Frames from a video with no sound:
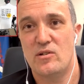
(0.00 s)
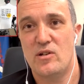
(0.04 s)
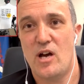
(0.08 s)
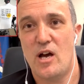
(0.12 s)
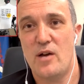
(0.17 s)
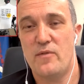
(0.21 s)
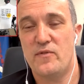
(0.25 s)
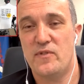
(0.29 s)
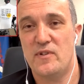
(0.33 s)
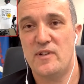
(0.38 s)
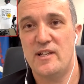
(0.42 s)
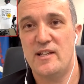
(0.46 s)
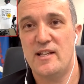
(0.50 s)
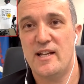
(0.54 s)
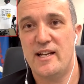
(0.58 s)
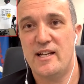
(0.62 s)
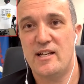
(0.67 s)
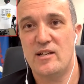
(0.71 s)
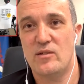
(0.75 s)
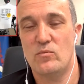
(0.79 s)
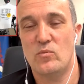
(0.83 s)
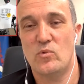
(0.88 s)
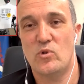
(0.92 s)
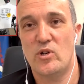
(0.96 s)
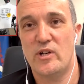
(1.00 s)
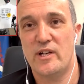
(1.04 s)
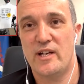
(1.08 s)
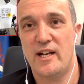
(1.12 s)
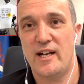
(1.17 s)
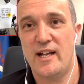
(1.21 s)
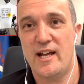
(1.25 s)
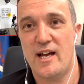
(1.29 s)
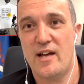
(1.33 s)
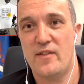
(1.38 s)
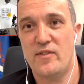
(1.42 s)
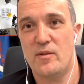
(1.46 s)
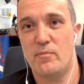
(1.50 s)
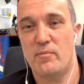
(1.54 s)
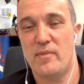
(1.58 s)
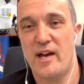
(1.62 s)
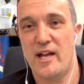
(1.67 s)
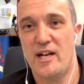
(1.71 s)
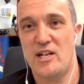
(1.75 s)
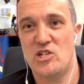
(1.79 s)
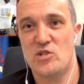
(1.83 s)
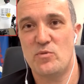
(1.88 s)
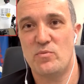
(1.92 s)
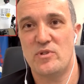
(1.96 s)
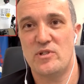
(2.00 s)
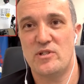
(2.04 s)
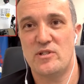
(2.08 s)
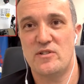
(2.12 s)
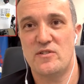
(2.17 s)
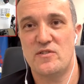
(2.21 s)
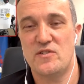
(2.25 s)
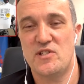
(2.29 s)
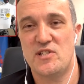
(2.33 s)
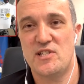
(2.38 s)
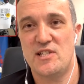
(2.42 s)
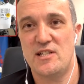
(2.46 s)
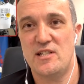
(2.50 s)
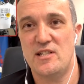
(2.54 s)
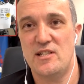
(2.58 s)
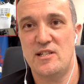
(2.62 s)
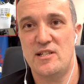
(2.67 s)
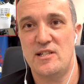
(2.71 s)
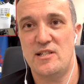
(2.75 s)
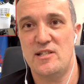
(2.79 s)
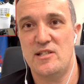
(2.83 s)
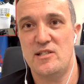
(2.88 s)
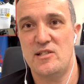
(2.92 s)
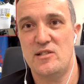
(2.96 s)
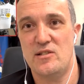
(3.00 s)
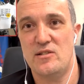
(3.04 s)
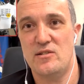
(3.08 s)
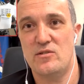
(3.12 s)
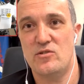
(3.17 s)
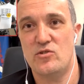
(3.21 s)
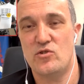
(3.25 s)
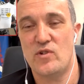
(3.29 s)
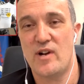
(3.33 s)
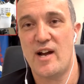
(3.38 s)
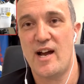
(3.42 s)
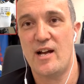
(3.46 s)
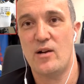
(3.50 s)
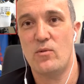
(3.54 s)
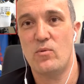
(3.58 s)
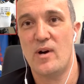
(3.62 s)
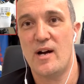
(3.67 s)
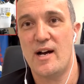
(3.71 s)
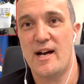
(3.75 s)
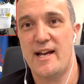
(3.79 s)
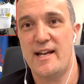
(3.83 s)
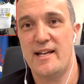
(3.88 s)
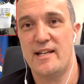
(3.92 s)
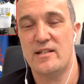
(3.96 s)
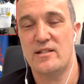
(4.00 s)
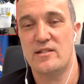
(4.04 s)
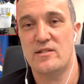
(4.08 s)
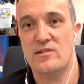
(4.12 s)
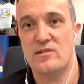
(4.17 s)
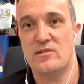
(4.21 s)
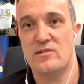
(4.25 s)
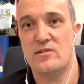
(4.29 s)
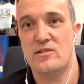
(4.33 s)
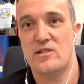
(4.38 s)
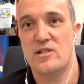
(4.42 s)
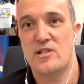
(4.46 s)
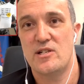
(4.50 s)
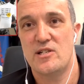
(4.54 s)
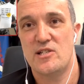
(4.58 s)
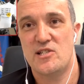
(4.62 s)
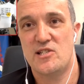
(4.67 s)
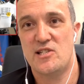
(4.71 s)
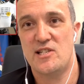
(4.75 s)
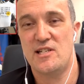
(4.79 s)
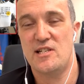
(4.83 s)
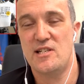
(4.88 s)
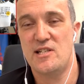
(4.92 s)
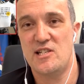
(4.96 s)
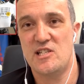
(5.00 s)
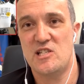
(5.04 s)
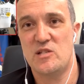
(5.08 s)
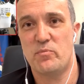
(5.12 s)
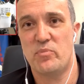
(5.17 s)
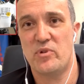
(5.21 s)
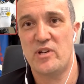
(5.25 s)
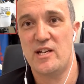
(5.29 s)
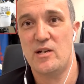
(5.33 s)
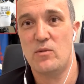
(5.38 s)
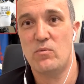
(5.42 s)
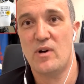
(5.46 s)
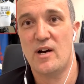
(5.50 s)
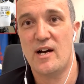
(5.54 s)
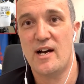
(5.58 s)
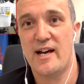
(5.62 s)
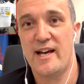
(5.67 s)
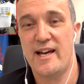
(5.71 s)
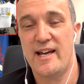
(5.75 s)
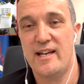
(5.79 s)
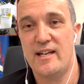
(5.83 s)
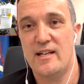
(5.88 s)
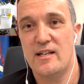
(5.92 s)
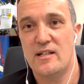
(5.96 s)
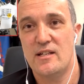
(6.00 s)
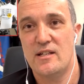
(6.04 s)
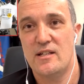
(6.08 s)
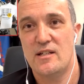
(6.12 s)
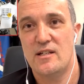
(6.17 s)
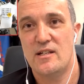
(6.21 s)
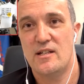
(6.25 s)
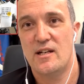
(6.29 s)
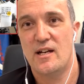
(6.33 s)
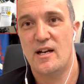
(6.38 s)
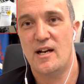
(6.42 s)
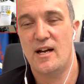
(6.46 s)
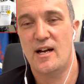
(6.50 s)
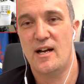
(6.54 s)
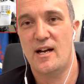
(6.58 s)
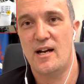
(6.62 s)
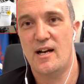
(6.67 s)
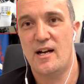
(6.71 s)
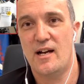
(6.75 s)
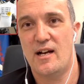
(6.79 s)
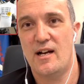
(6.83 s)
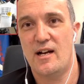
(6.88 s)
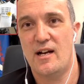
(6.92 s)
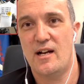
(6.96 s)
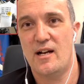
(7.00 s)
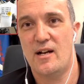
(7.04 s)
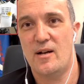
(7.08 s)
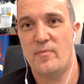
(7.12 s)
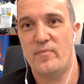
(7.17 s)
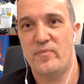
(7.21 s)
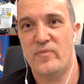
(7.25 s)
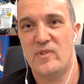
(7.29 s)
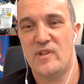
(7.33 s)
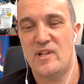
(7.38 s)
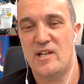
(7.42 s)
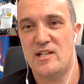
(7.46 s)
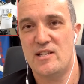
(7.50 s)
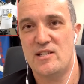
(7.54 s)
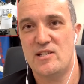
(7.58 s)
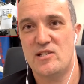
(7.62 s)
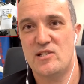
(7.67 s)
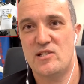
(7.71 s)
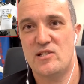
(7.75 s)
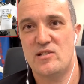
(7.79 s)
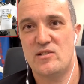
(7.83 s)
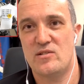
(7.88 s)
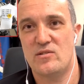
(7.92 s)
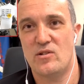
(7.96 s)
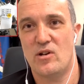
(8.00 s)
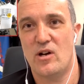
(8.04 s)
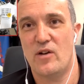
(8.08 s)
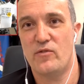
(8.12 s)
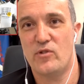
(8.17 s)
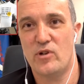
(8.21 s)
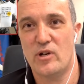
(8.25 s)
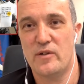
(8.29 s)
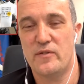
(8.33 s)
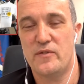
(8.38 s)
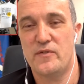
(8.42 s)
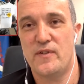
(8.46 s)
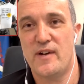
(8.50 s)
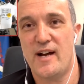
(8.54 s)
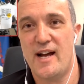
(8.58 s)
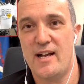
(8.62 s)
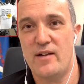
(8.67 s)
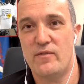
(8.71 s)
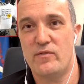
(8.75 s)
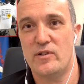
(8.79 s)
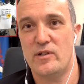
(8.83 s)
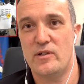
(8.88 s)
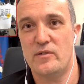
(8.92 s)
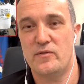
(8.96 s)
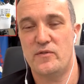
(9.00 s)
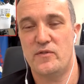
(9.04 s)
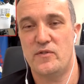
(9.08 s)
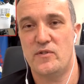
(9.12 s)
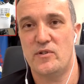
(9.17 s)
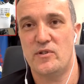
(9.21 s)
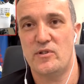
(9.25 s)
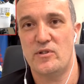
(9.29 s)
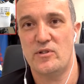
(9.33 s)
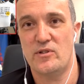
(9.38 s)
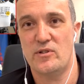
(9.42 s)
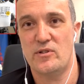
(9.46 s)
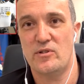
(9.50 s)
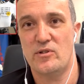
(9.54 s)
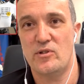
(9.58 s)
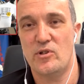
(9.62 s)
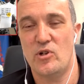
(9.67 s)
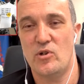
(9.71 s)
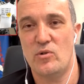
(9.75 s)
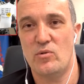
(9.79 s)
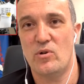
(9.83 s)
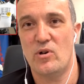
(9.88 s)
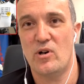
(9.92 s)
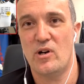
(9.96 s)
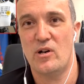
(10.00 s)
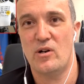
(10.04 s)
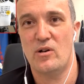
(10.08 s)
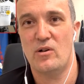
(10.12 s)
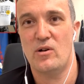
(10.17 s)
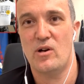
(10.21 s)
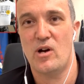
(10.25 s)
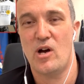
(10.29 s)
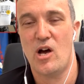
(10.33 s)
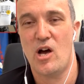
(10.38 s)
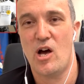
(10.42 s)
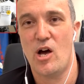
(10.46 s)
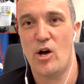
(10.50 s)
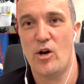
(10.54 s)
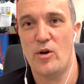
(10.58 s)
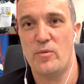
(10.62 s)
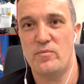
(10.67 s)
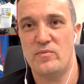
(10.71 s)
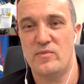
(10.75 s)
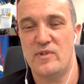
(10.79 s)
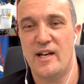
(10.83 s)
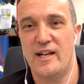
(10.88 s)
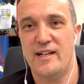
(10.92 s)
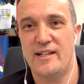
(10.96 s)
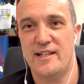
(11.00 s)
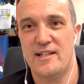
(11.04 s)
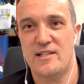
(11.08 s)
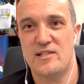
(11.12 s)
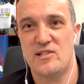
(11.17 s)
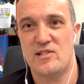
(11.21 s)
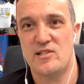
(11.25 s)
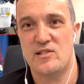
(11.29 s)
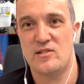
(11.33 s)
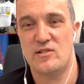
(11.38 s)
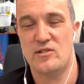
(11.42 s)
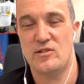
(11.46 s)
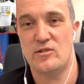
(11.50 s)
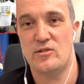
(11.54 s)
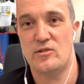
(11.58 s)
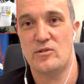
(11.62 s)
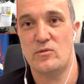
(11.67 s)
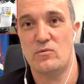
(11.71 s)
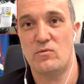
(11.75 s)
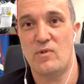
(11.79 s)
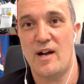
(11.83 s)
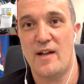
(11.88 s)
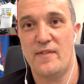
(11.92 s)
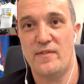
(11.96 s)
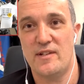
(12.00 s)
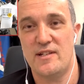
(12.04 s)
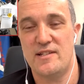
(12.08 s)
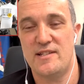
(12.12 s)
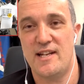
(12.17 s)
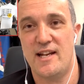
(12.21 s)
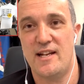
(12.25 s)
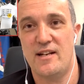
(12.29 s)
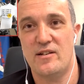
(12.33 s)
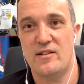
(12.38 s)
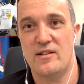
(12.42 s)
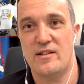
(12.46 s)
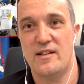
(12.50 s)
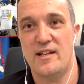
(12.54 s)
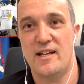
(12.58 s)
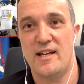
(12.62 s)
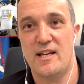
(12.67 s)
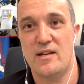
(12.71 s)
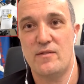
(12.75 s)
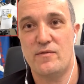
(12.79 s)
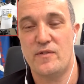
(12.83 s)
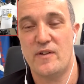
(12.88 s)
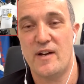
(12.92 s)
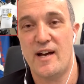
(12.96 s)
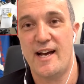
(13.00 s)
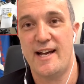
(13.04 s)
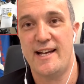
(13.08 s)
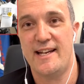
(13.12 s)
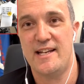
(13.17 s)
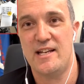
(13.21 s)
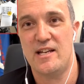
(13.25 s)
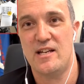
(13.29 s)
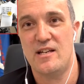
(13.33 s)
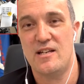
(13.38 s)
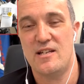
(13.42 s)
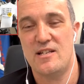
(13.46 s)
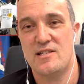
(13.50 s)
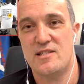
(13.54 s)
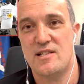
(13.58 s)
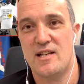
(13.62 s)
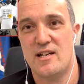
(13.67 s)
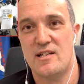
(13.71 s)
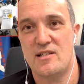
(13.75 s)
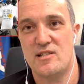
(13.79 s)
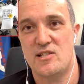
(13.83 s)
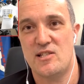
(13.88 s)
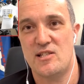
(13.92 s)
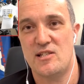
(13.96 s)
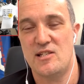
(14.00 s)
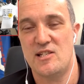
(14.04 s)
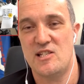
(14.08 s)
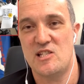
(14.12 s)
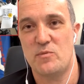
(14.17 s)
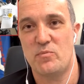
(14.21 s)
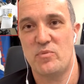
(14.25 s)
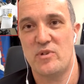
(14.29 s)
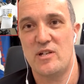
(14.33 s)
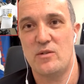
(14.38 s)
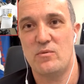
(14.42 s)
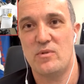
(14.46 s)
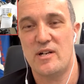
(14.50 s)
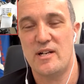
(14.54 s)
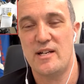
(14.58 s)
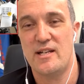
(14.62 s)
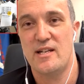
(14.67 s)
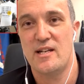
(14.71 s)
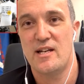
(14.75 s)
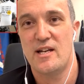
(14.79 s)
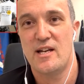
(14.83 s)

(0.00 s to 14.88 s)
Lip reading: hopefully they can work it out, the management of Sydney Dragway and Sydney Speedway. I've got a favourite for who I hope that gets to run the tender there for 8 years at Sydney Speedway.